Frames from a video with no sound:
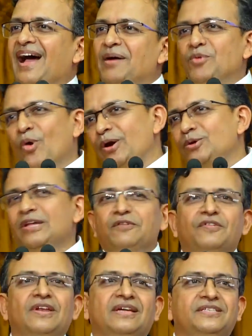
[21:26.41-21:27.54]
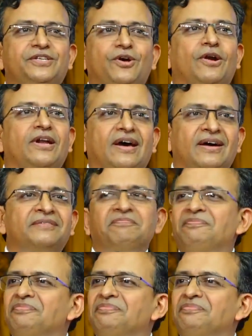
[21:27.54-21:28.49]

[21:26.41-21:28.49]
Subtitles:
I'm going to that village yonder.